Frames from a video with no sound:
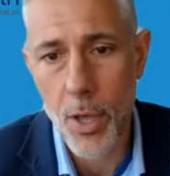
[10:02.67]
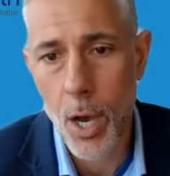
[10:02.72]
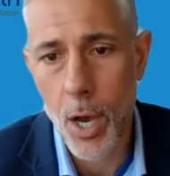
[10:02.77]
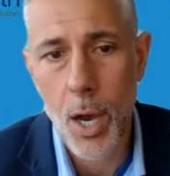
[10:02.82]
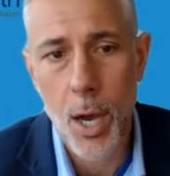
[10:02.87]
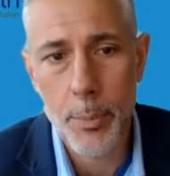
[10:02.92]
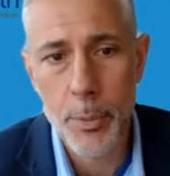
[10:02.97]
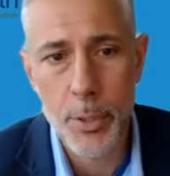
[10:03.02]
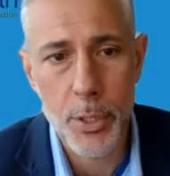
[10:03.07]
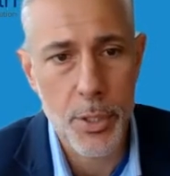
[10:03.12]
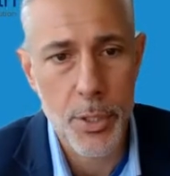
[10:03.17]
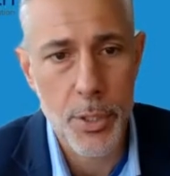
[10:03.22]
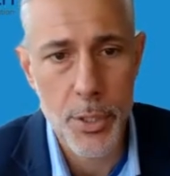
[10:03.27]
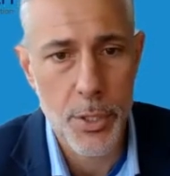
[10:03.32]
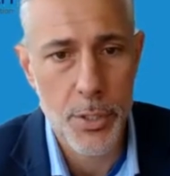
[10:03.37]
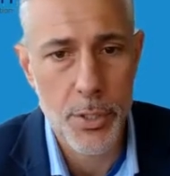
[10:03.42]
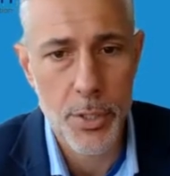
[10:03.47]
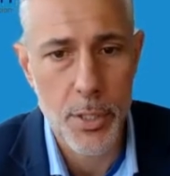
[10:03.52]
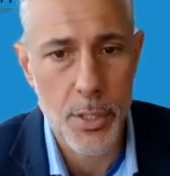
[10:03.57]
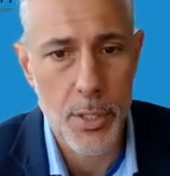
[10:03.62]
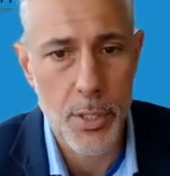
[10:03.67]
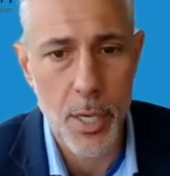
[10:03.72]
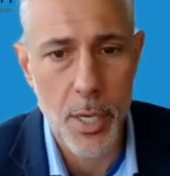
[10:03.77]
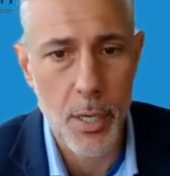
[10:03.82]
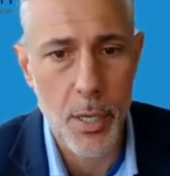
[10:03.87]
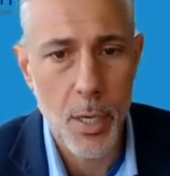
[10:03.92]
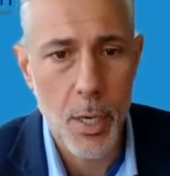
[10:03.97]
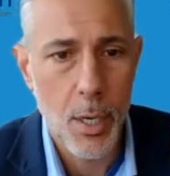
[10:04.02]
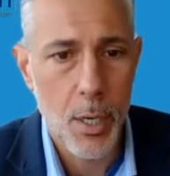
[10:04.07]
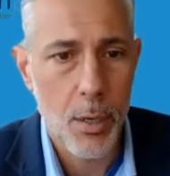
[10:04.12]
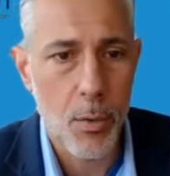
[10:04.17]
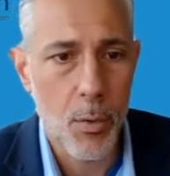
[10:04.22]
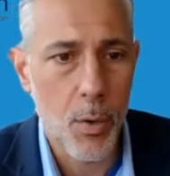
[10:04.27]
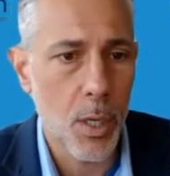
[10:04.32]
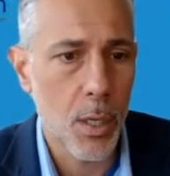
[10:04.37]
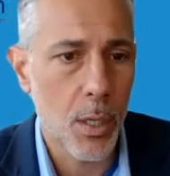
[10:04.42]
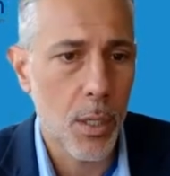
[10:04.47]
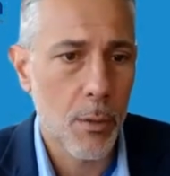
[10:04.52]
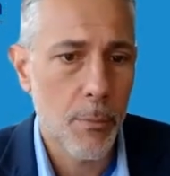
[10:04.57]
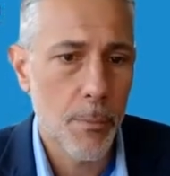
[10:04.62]
option just to say,
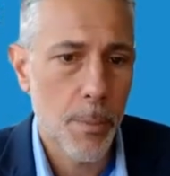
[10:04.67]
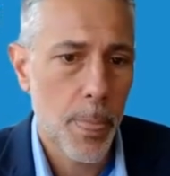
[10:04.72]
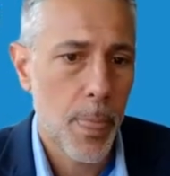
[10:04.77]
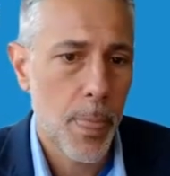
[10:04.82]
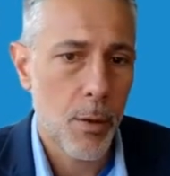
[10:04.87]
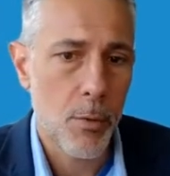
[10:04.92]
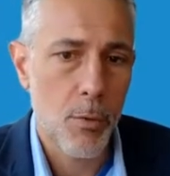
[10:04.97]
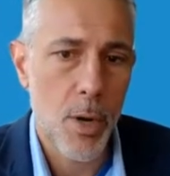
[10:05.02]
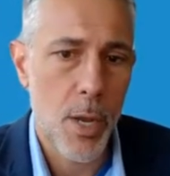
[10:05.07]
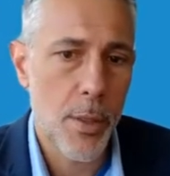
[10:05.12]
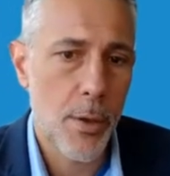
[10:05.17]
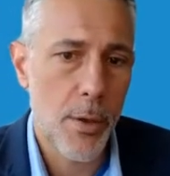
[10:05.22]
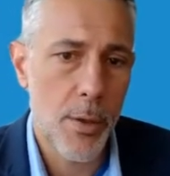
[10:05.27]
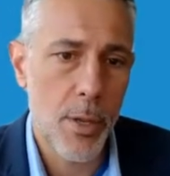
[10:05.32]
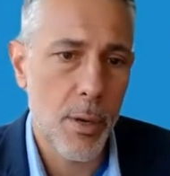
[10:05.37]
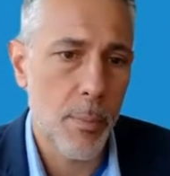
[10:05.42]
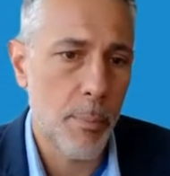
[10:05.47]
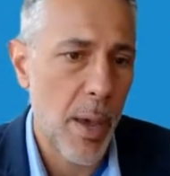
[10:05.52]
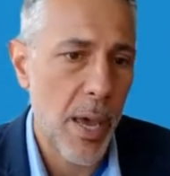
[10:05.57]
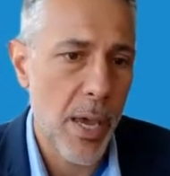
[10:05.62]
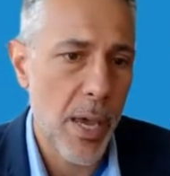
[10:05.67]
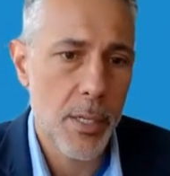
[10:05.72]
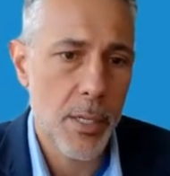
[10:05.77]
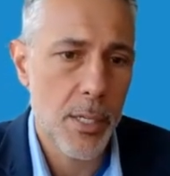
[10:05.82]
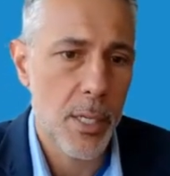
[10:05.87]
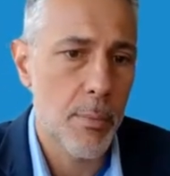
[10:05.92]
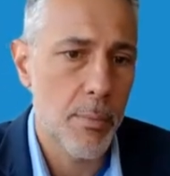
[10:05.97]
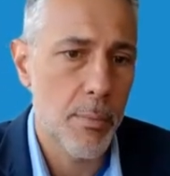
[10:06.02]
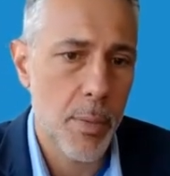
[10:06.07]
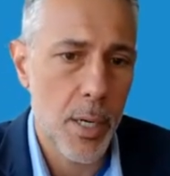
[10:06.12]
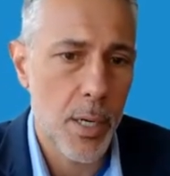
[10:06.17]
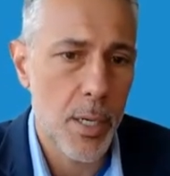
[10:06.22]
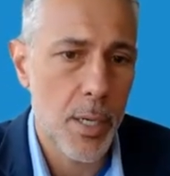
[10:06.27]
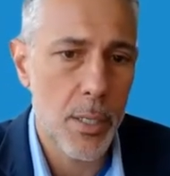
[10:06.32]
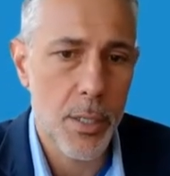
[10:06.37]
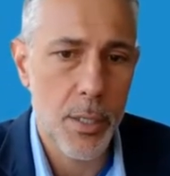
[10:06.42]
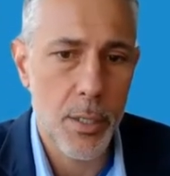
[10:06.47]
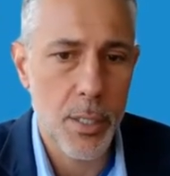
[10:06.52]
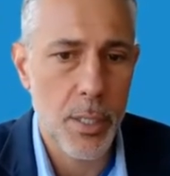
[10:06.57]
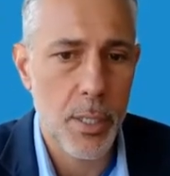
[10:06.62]
well, rather than pay somebody
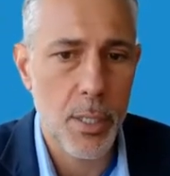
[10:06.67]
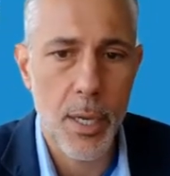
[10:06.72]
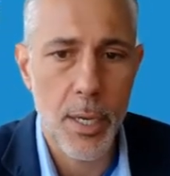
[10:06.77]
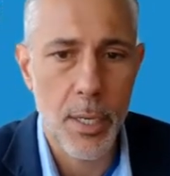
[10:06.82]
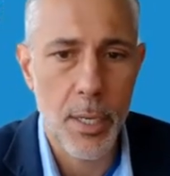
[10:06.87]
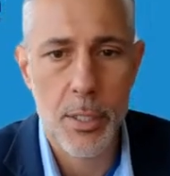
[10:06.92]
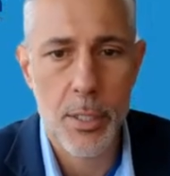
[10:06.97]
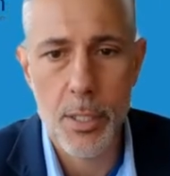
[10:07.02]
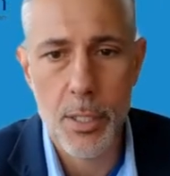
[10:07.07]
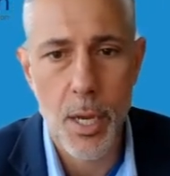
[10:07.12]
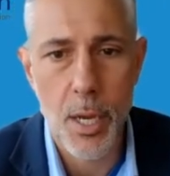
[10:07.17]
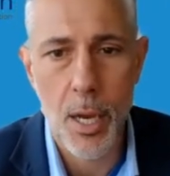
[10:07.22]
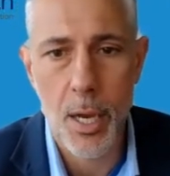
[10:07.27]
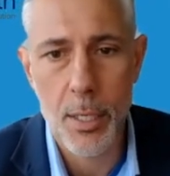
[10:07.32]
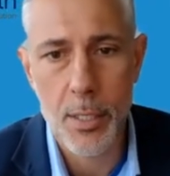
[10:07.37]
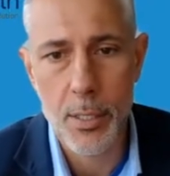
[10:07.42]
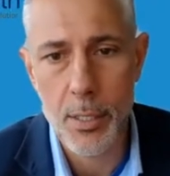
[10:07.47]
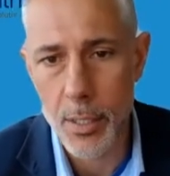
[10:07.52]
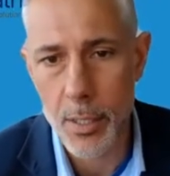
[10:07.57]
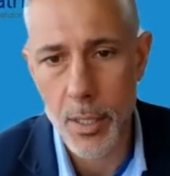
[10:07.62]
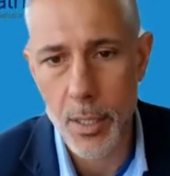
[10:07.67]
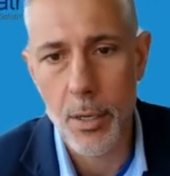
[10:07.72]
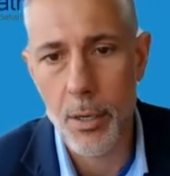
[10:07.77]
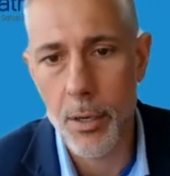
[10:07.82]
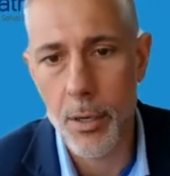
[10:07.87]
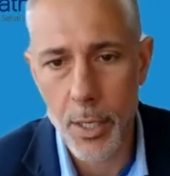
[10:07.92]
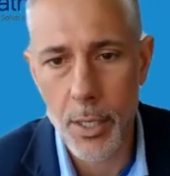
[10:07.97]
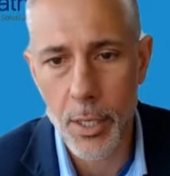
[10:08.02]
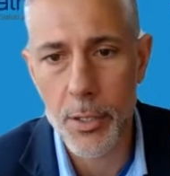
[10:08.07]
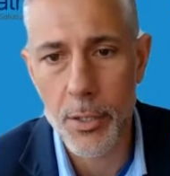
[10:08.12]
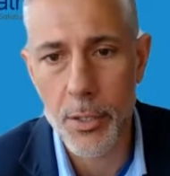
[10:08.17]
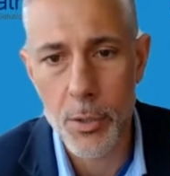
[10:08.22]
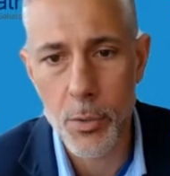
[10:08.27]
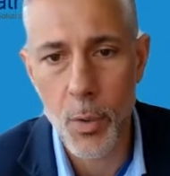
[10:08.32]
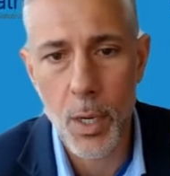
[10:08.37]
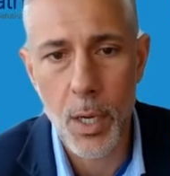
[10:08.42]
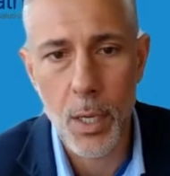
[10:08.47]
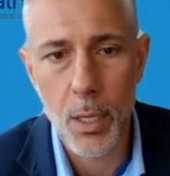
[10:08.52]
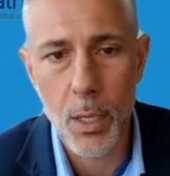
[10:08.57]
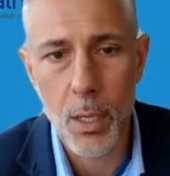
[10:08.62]
to select stocks that are going to do
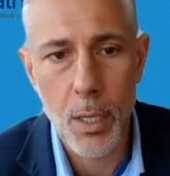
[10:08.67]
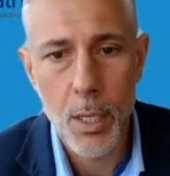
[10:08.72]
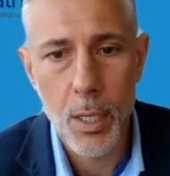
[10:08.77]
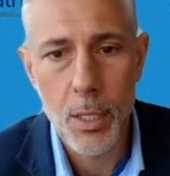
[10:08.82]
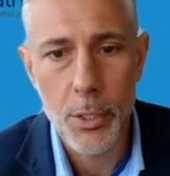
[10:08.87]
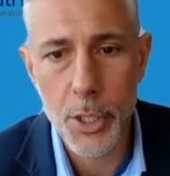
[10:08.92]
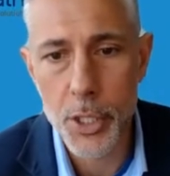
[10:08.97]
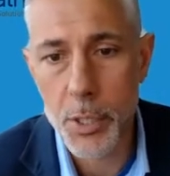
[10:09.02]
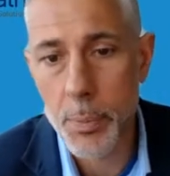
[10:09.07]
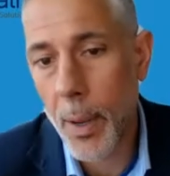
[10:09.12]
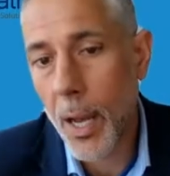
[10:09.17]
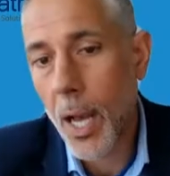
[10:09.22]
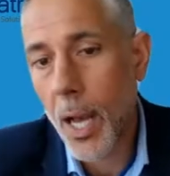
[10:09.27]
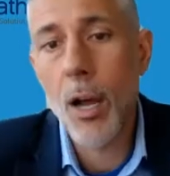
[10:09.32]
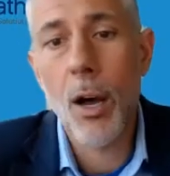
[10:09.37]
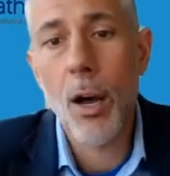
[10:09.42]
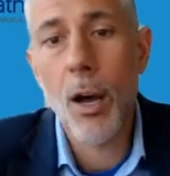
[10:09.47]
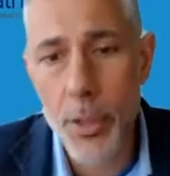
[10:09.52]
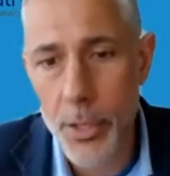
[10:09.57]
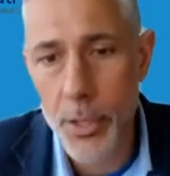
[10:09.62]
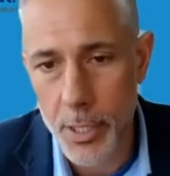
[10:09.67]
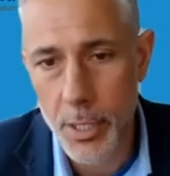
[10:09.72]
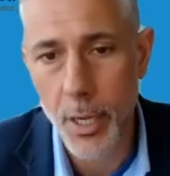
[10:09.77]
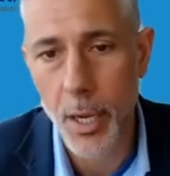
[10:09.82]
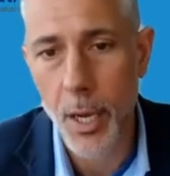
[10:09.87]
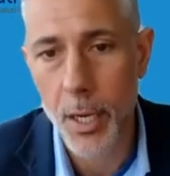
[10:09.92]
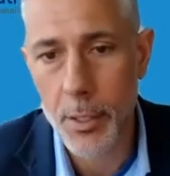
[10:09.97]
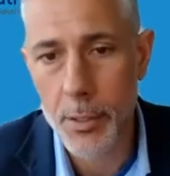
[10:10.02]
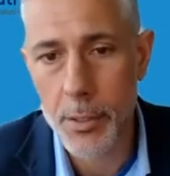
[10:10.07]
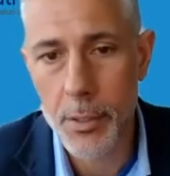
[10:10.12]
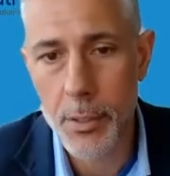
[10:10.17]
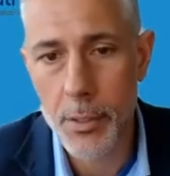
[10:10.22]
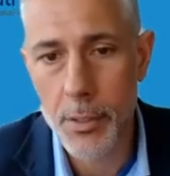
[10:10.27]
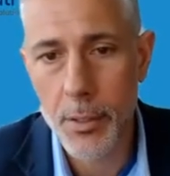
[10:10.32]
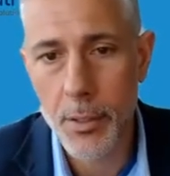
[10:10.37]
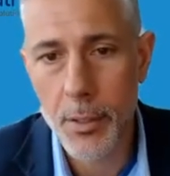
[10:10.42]
well, just buy all the stocks.